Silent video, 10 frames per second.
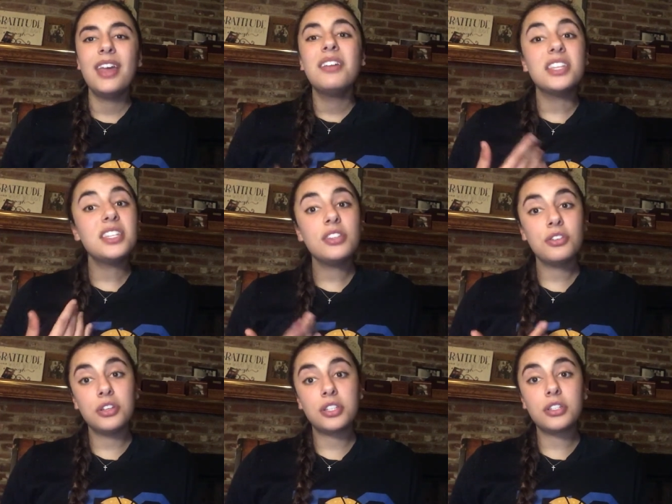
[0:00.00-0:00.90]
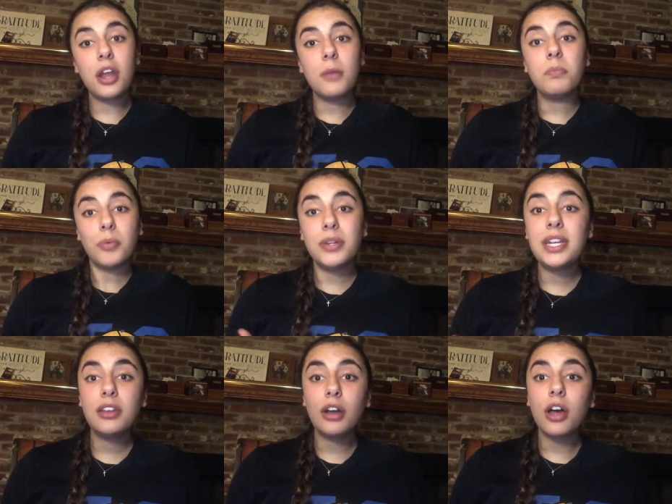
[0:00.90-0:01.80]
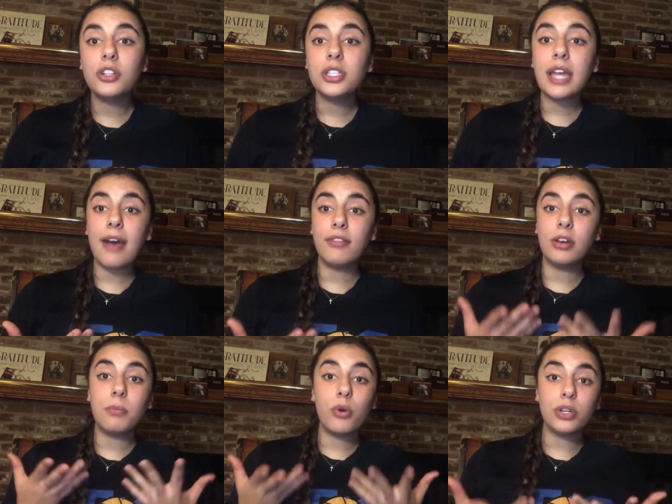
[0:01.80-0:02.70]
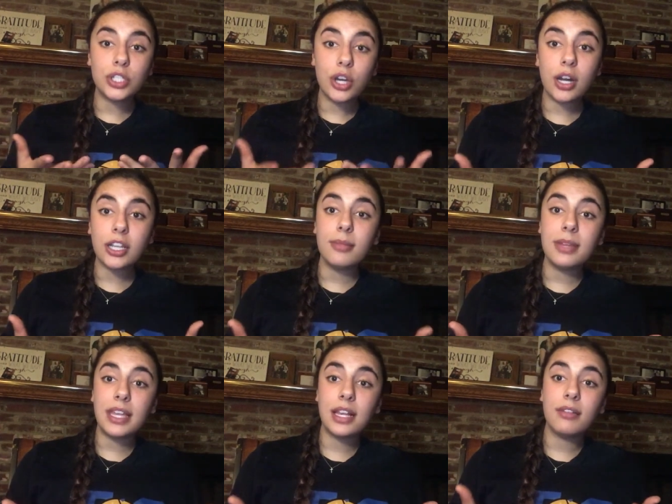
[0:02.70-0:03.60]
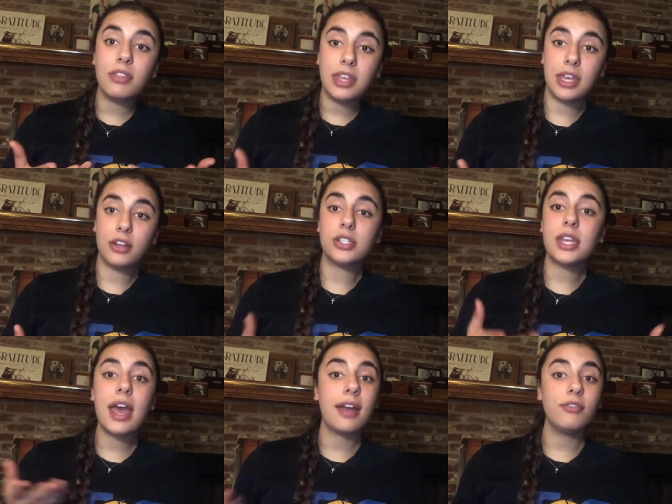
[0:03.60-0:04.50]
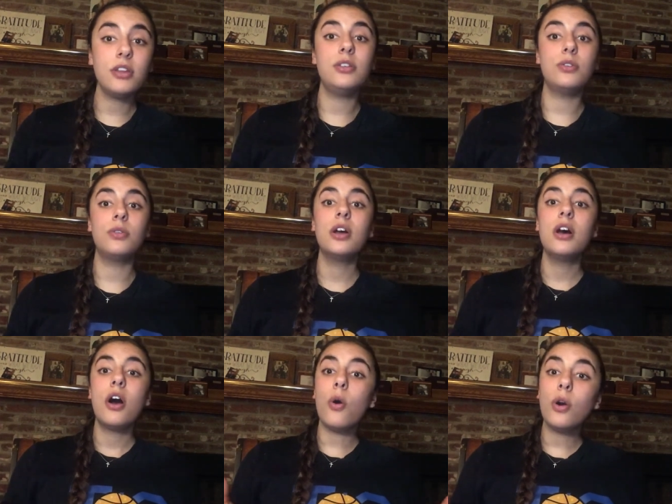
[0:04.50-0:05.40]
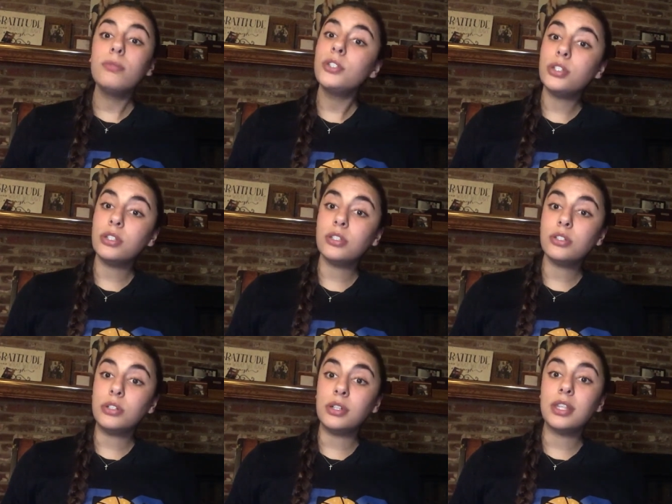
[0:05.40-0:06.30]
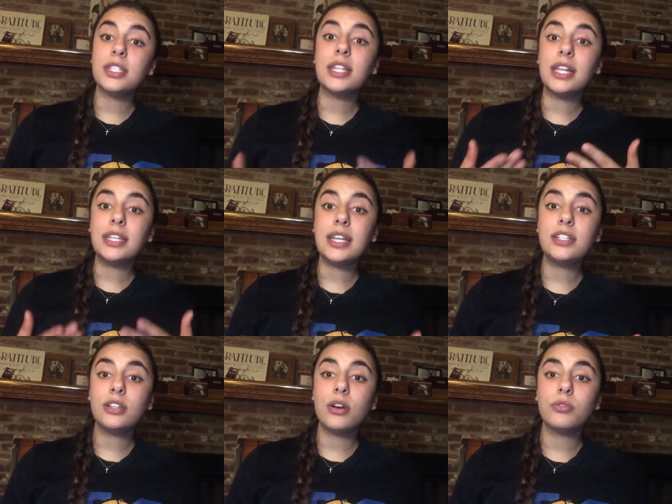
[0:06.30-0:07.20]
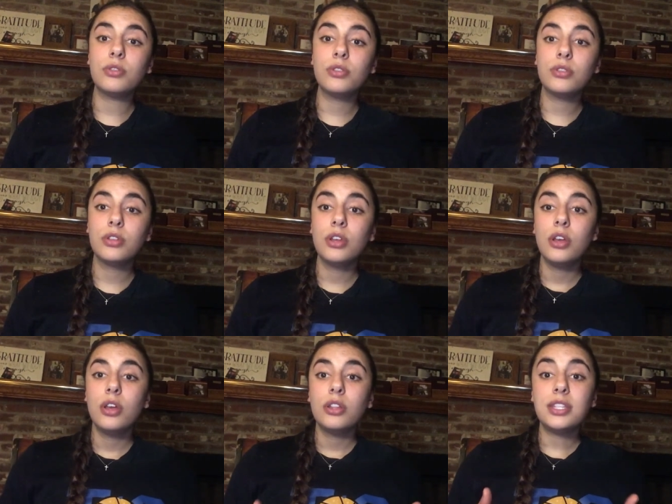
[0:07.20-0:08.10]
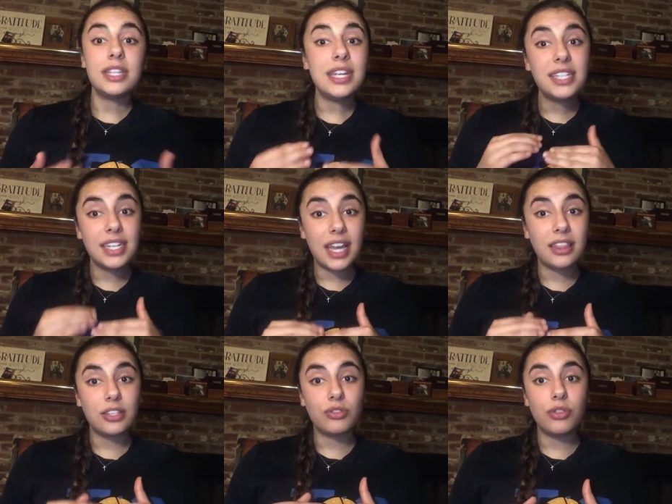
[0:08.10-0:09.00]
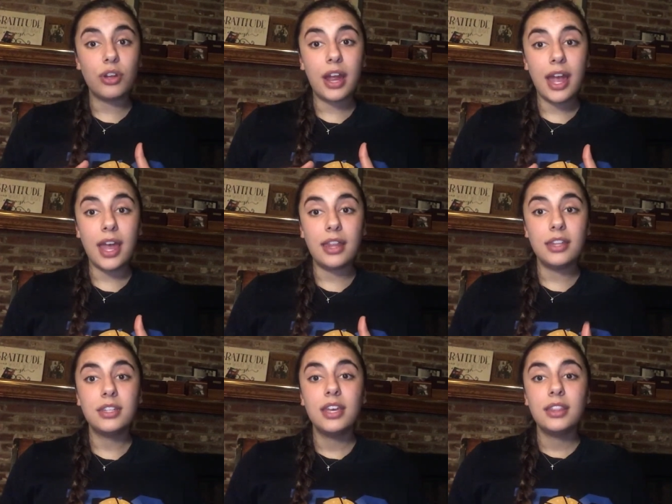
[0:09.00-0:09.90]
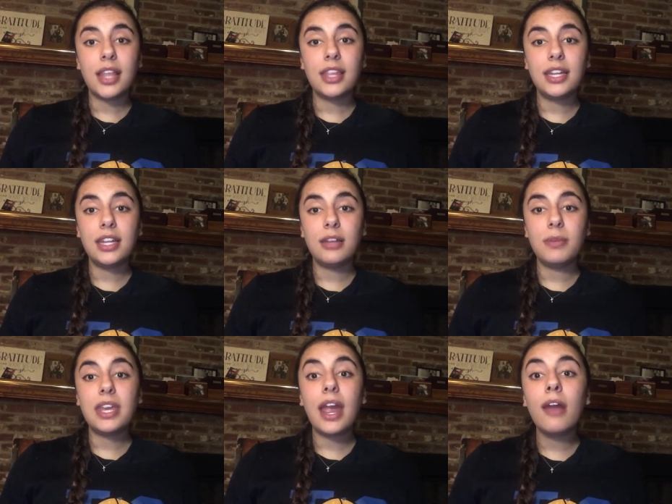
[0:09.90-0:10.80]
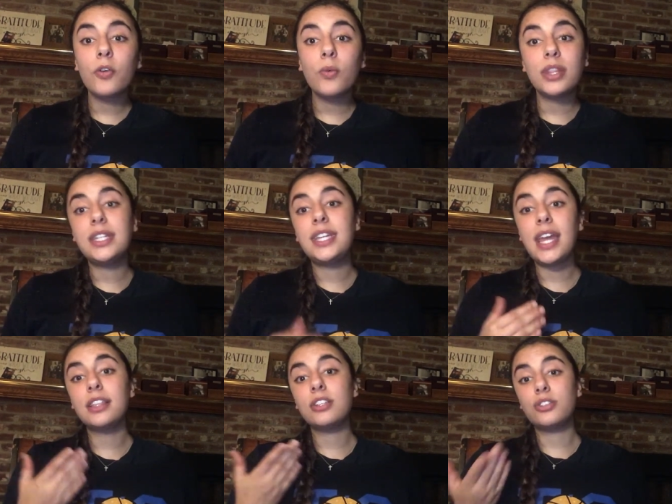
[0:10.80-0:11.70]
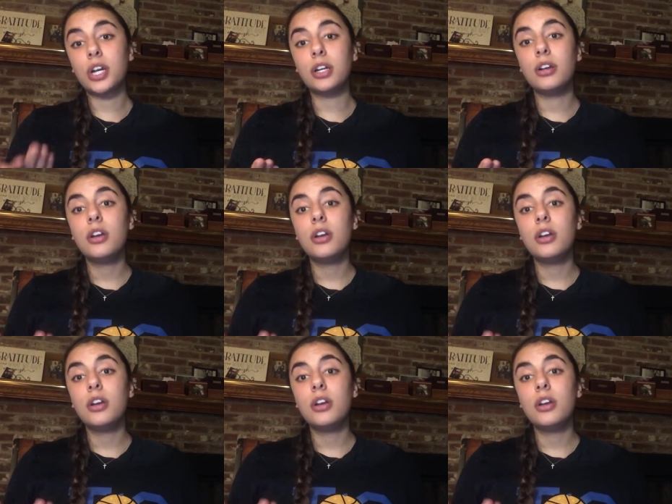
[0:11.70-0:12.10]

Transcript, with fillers: This is a good start, but we need colleges to have an important talk at the beginning of the year to every new or returning students that need to go need to get this through their heads that they need to be careful when they take this drug